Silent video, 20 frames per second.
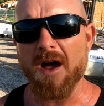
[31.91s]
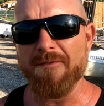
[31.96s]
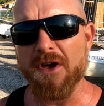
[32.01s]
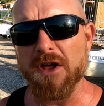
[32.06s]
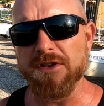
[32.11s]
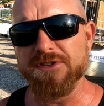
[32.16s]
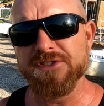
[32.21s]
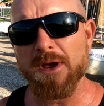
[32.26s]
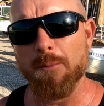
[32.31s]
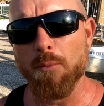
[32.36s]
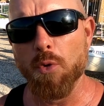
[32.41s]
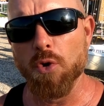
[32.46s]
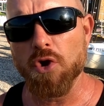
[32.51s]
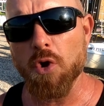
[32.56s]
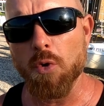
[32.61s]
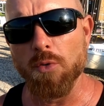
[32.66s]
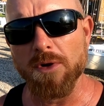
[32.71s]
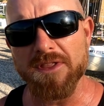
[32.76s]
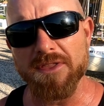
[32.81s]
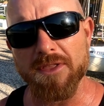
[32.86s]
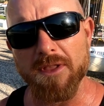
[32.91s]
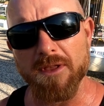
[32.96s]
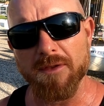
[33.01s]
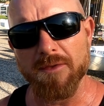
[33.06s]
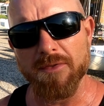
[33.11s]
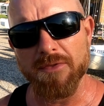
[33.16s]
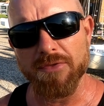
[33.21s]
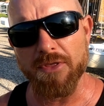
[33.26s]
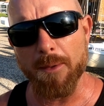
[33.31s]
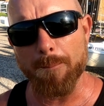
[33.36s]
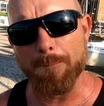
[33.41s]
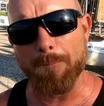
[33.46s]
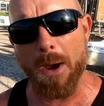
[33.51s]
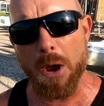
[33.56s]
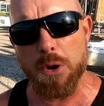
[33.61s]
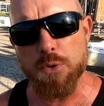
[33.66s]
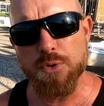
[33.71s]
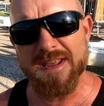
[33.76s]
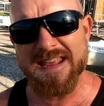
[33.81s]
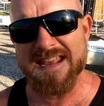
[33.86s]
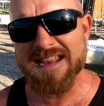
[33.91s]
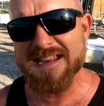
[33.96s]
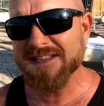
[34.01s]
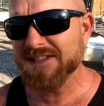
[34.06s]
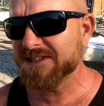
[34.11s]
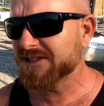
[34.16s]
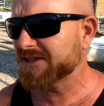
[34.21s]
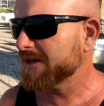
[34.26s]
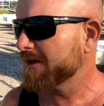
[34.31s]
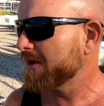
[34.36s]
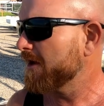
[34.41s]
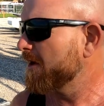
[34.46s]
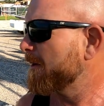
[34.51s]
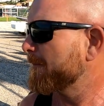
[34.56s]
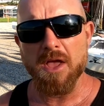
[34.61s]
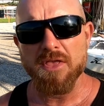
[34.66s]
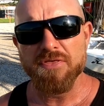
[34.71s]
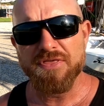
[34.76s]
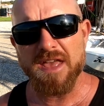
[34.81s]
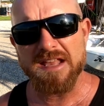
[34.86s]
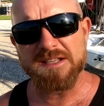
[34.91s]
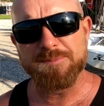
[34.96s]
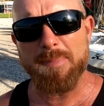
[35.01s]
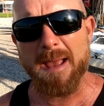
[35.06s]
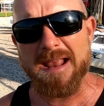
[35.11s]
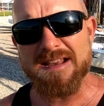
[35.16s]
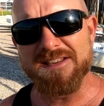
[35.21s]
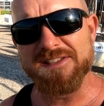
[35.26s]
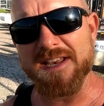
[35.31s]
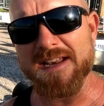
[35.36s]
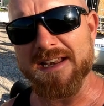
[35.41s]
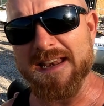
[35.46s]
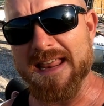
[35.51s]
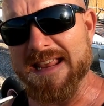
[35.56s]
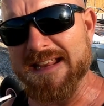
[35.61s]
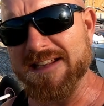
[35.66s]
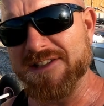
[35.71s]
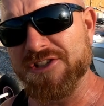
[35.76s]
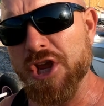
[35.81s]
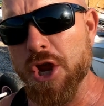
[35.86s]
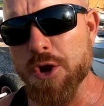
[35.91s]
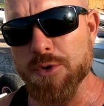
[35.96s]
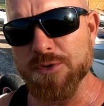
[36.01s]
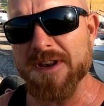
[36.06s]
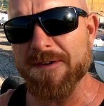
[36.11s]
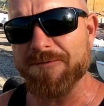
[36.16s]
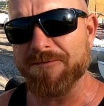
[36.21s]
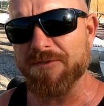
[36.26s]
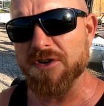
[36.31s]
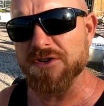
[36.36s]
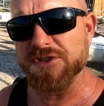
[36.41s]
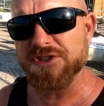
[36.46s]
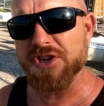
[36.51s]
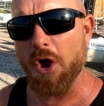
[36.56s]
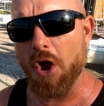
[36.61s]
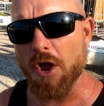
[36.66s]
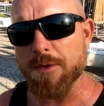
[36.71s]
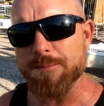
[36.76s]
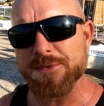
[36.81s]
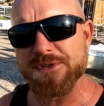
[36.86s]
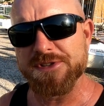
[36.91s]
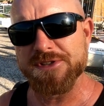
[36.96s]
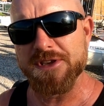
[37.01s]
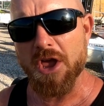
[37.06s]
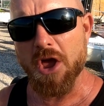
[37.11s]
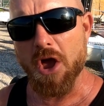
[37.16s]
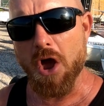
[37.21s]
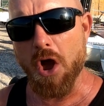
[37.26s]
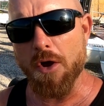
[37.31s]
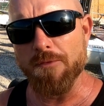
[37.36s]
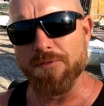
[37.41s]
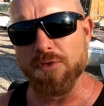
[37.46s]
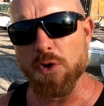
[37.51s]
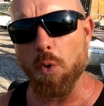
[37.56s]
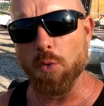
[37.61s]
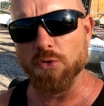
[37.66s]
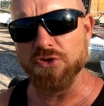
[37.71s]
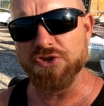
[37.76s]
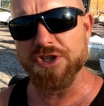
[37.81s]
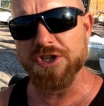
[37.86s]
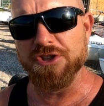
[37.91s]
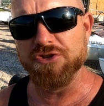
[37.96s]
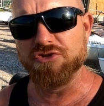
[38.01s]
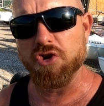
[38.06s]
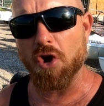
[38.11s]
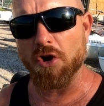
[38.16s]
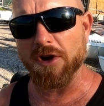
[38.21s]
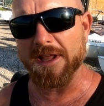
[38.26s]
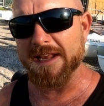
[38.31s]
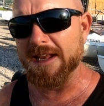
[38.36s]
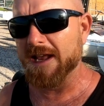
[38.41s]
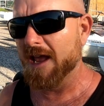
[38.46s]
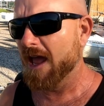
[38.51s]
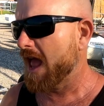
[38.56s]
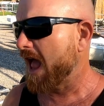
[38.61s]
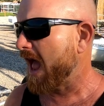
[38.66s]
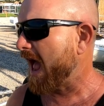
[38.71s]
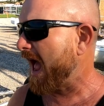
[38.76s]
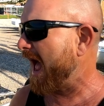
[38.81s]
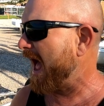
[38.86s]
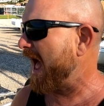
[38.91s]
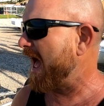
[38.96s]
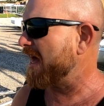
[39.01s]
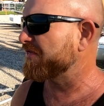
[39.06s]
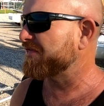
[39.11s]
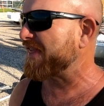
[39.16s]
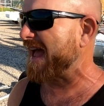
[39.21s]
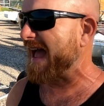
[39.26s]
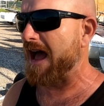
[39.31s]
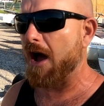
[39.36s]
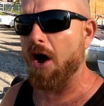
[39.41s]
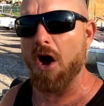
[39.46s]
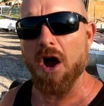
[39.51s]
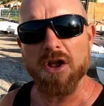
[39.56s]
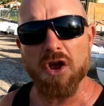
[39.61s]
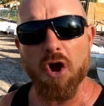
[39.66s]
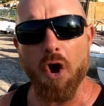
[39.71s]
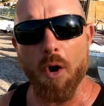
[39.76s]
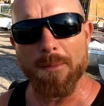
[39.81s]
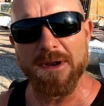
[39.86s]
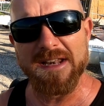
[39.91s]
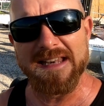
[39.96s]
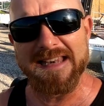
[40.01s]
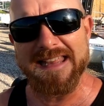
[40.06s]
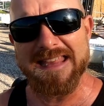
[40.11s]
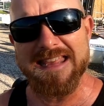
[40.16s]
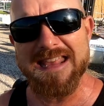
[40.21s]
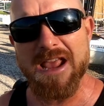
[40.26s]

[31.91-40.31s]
I've heard someone call it the bogies. There's basically two different types of launching trolley that are commonly